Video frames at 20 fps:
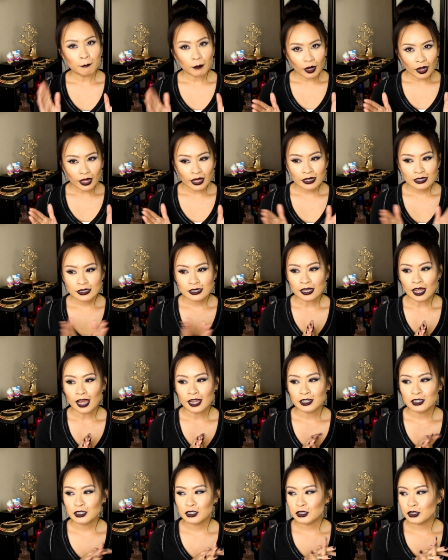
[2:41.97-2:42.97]
but
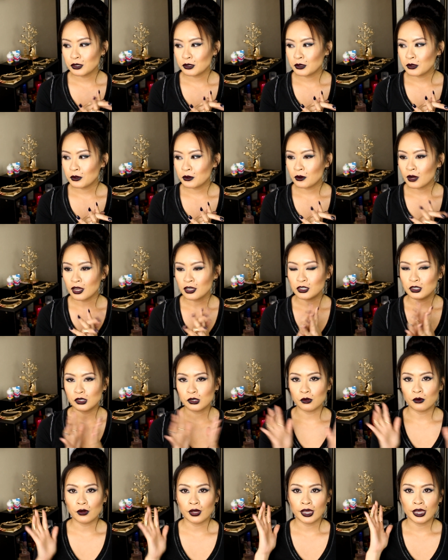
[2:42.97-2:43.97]
I do
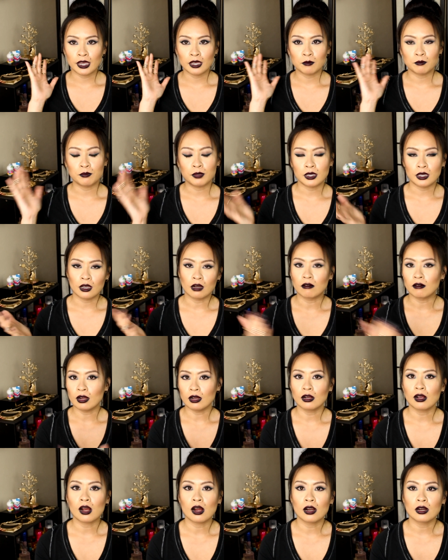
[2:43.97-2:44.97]
enjoy being
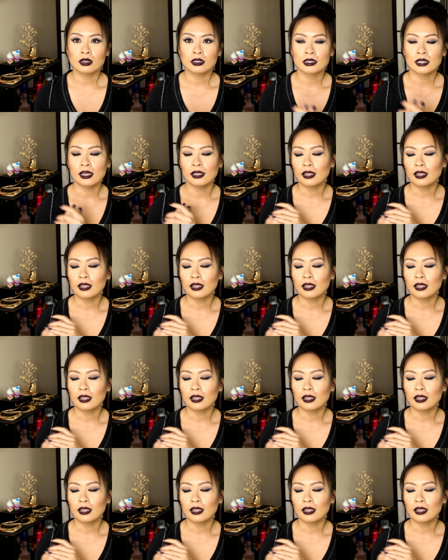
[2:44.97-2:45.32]
around cars.